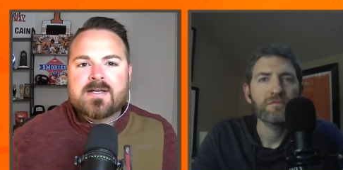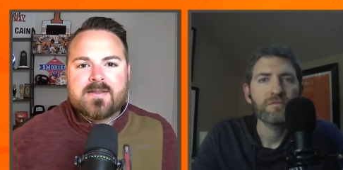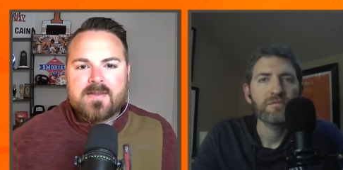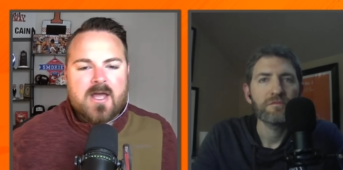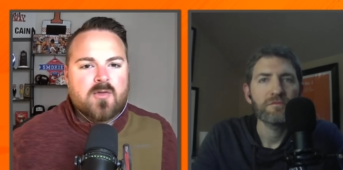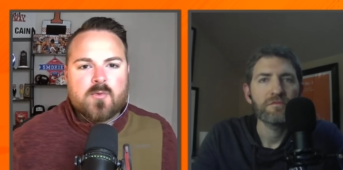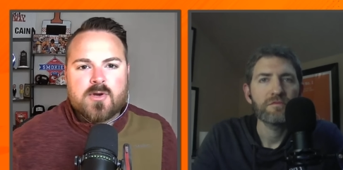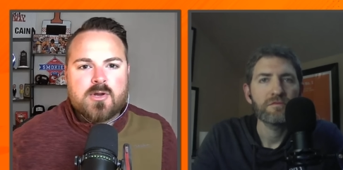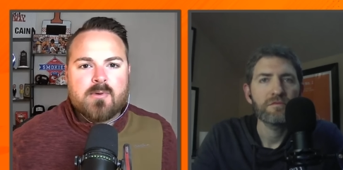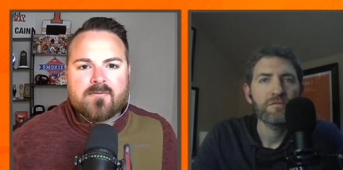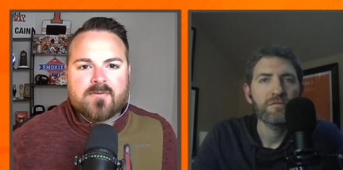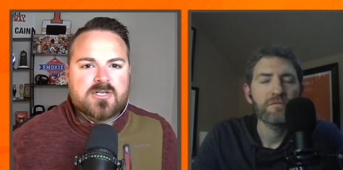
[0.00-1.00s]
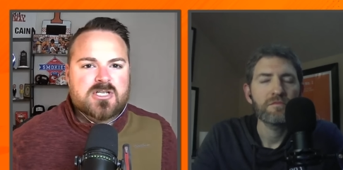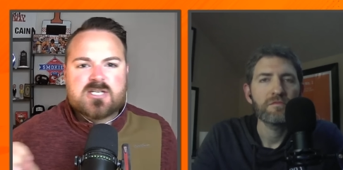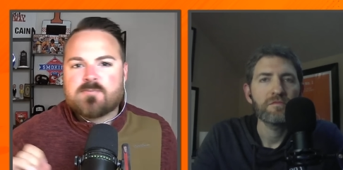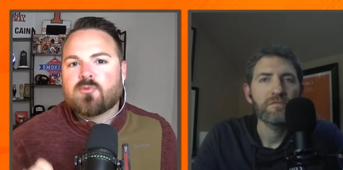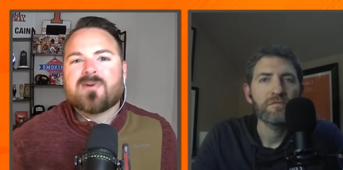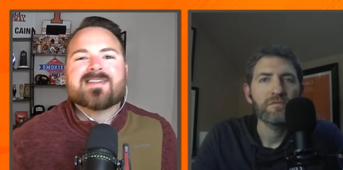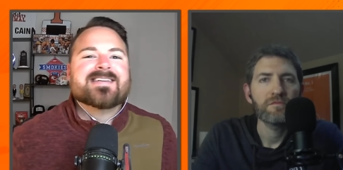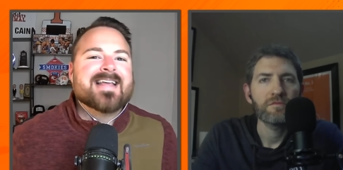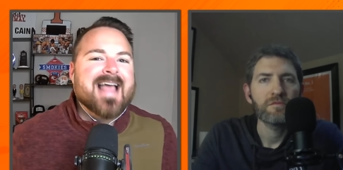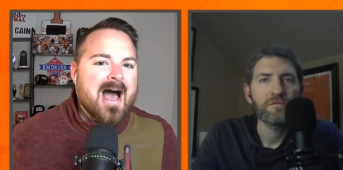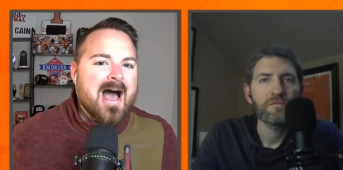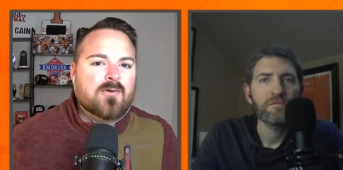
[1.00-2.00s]
Speaker 1: the other one you referenced,
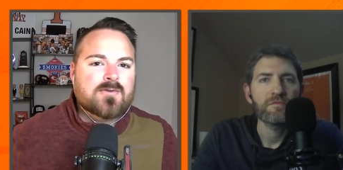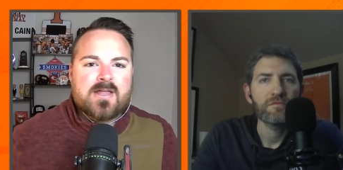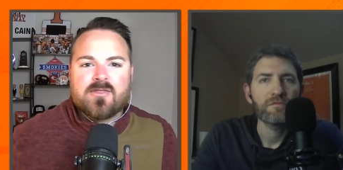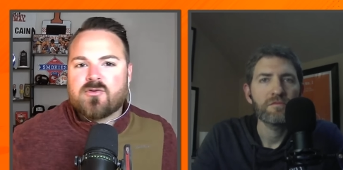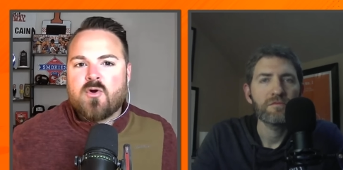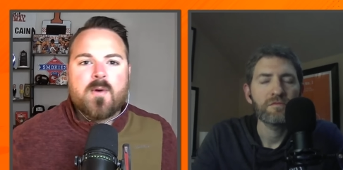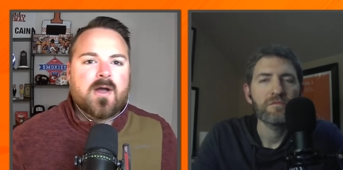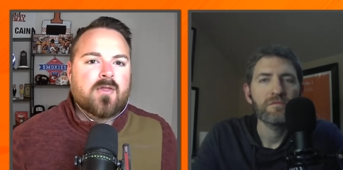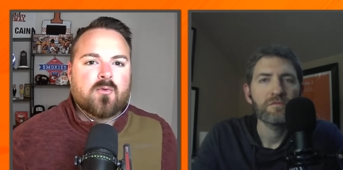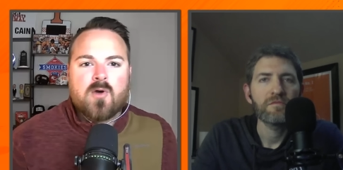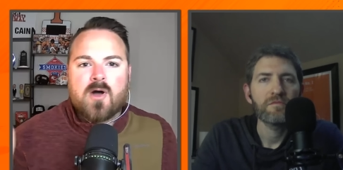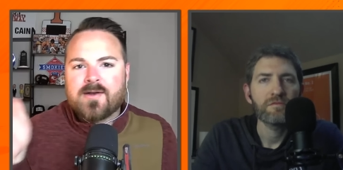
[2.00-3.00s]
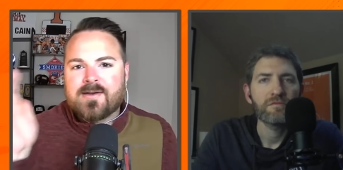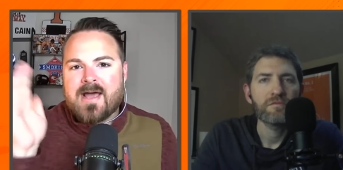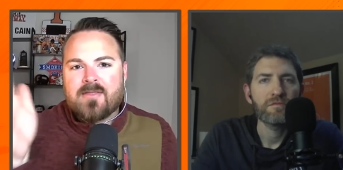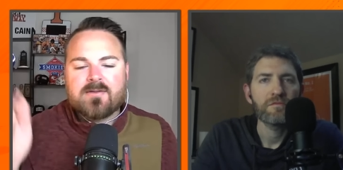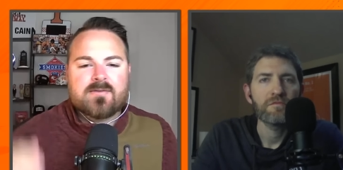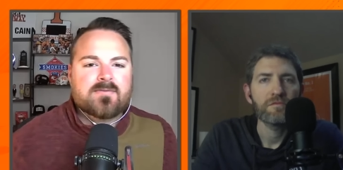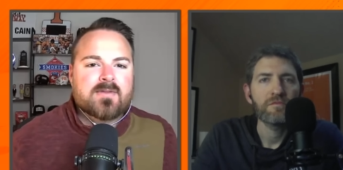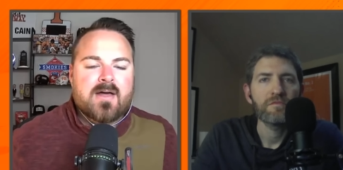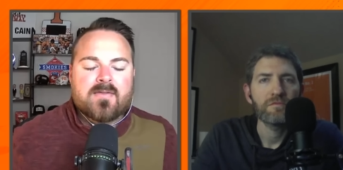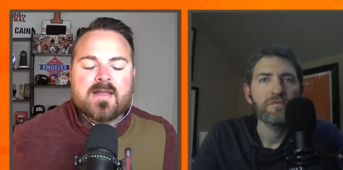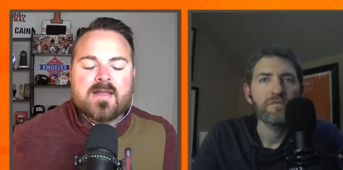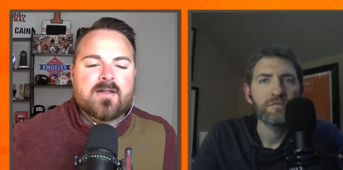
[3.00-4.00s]
sprinting out and throwing on the run down the
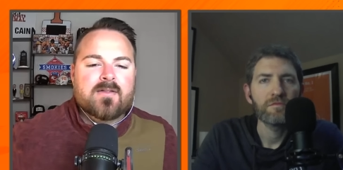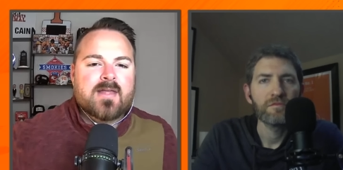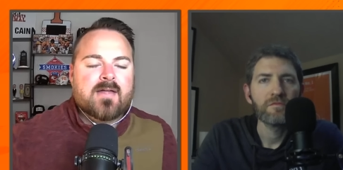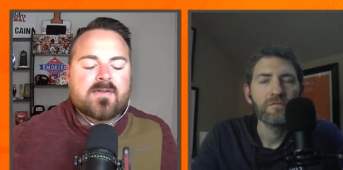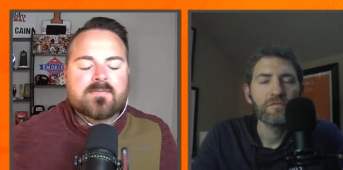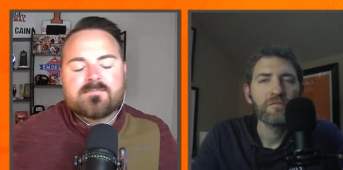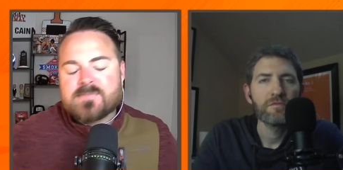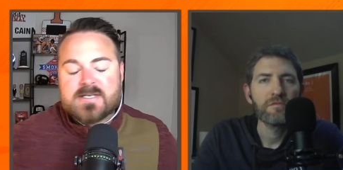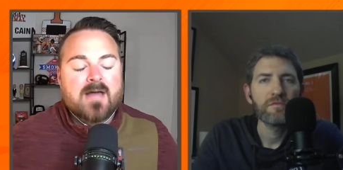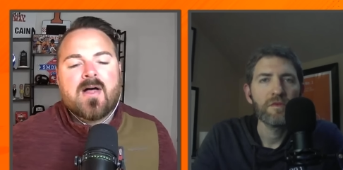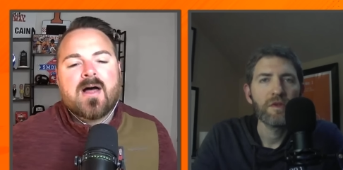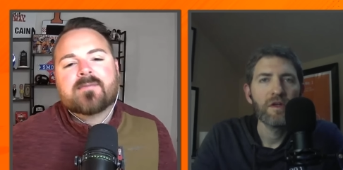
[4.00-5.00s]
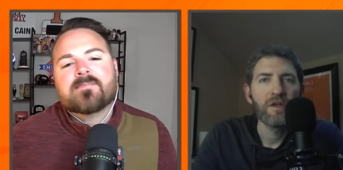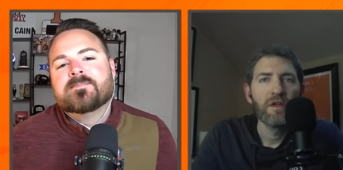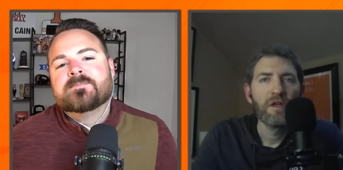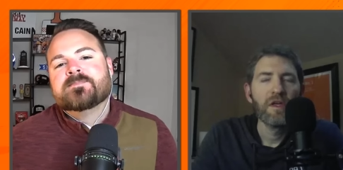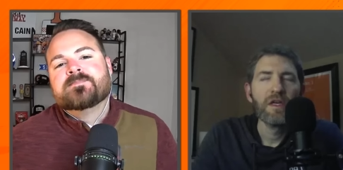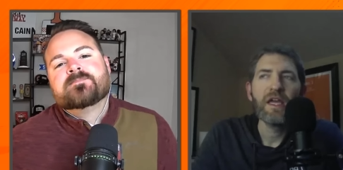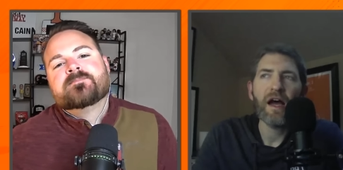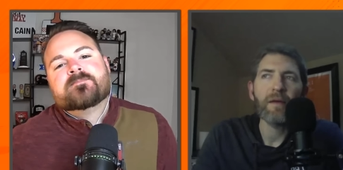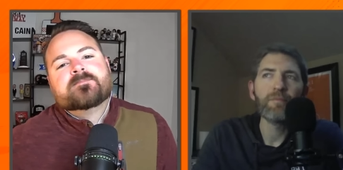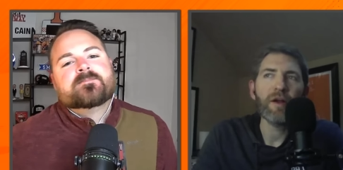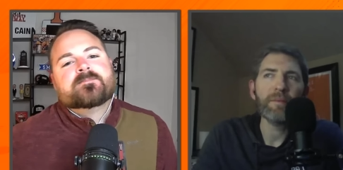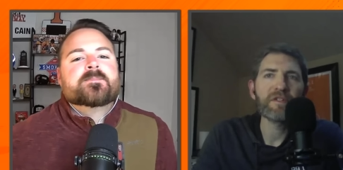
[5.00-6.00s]
down the uh, down the sideline.
Speaker 2: Yeah,
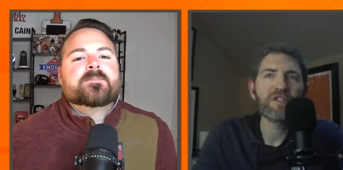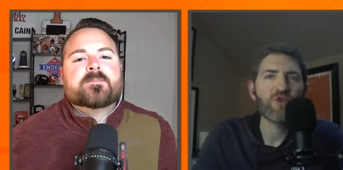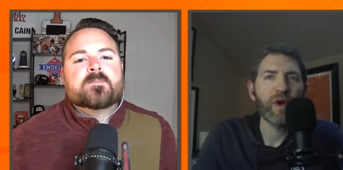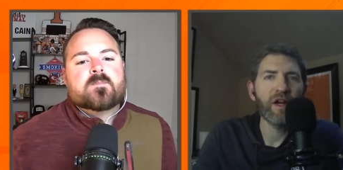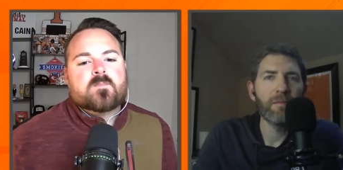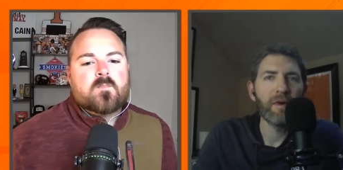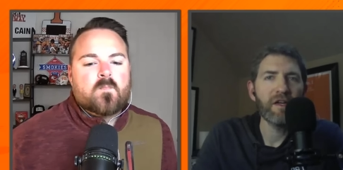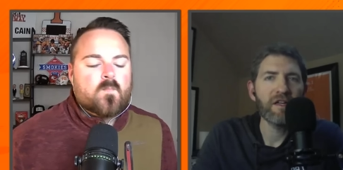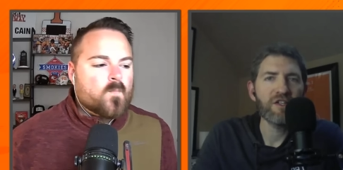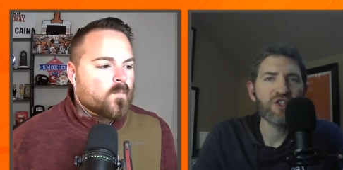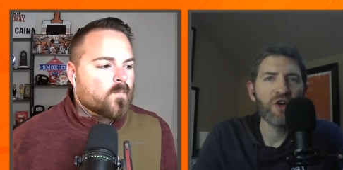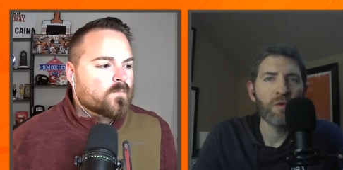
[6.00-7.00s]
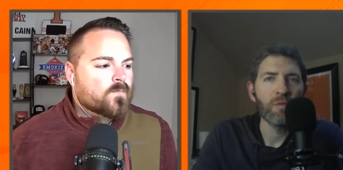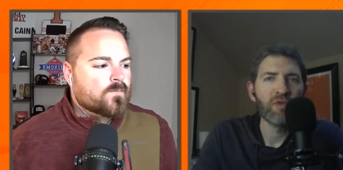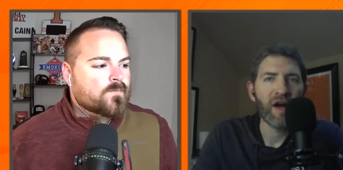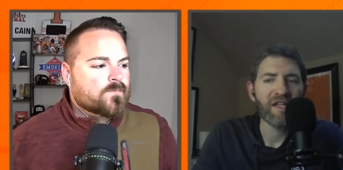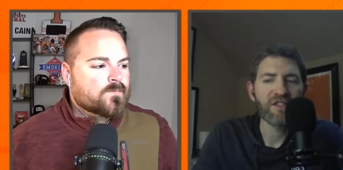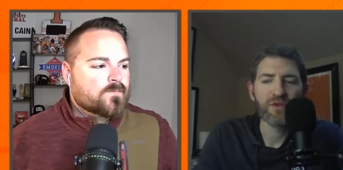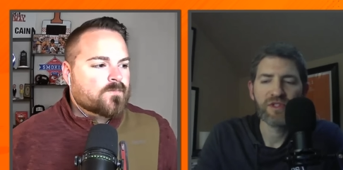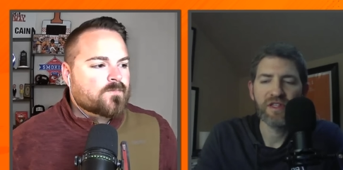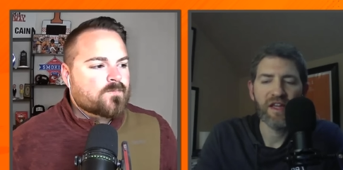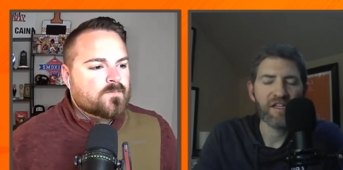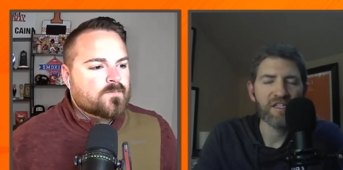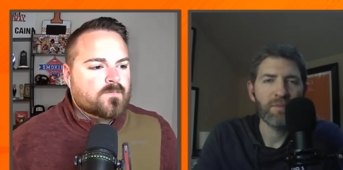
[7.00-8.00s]
I brought up to Swain on Monday's show. Brazzle's
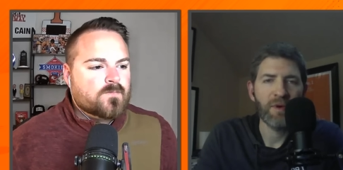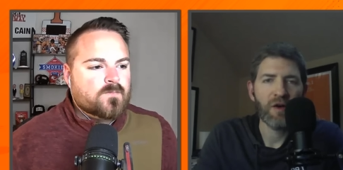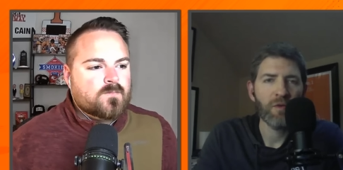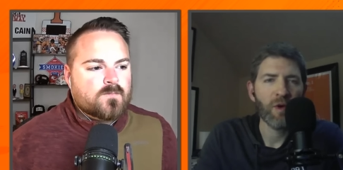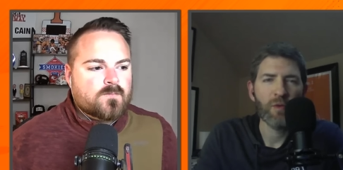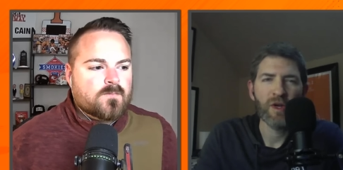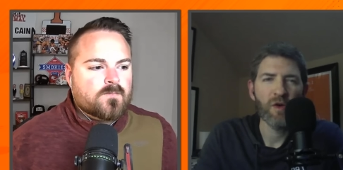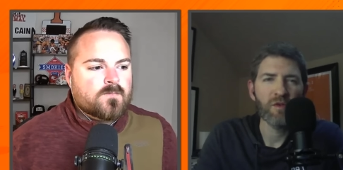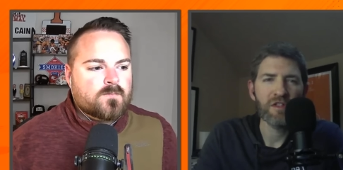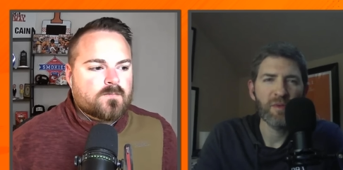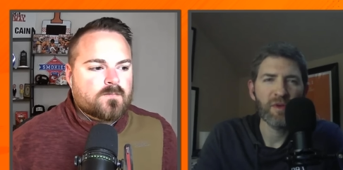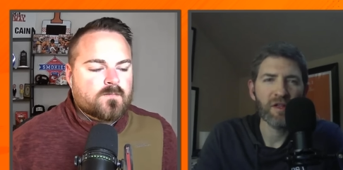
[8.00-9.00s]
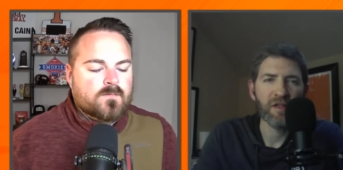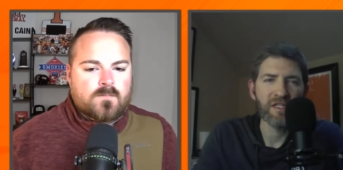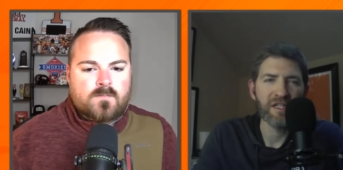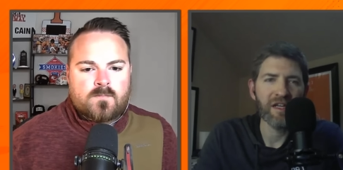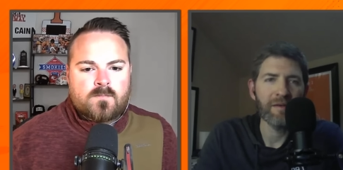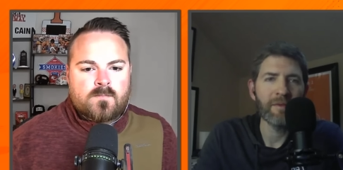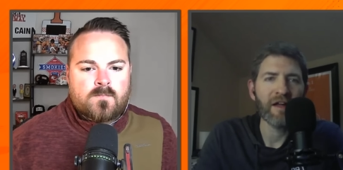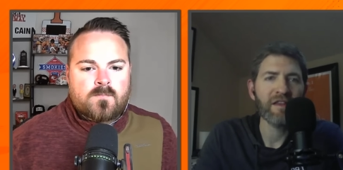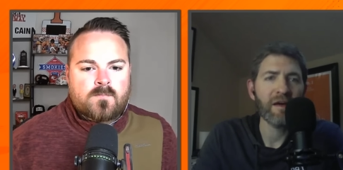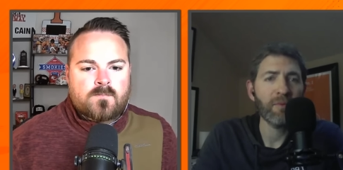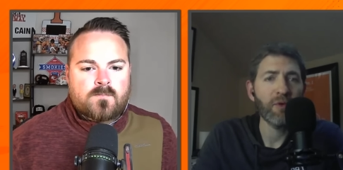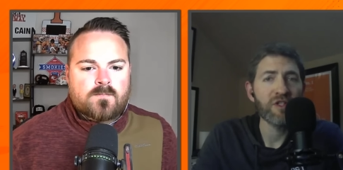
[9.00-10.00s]
in that spot where we don't typically see him. Now,
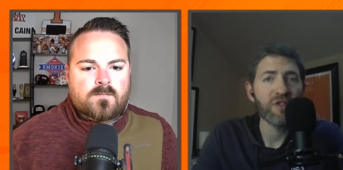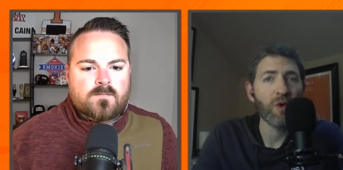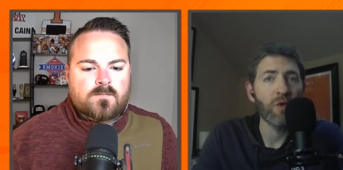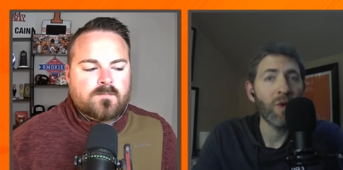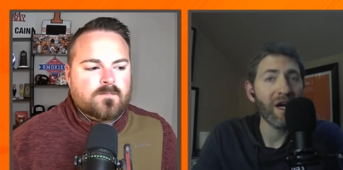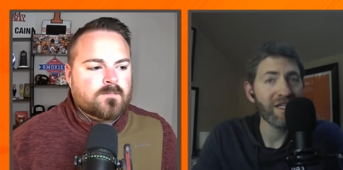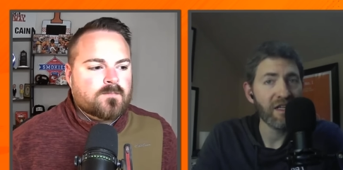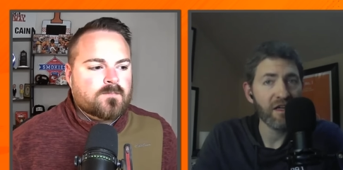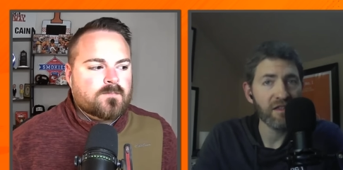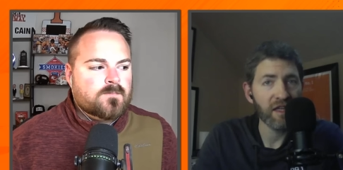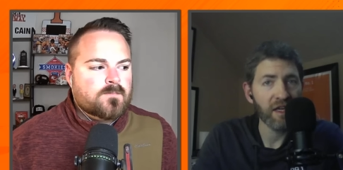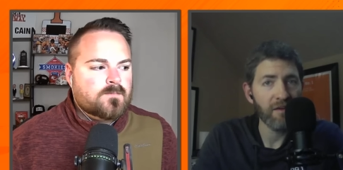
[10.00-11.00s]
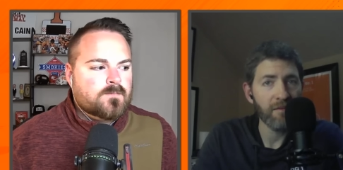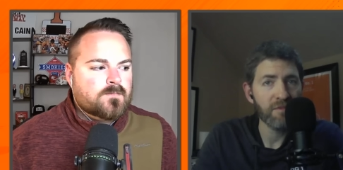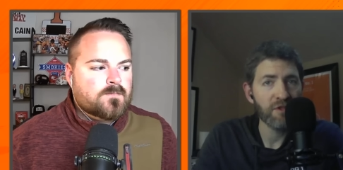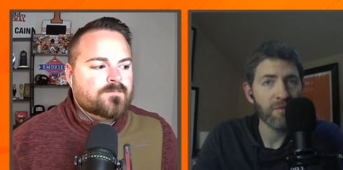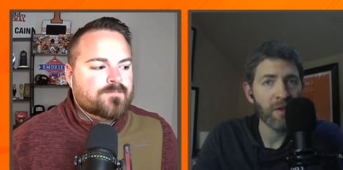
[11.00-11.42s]
at that point, Squirrel White's out of the game, so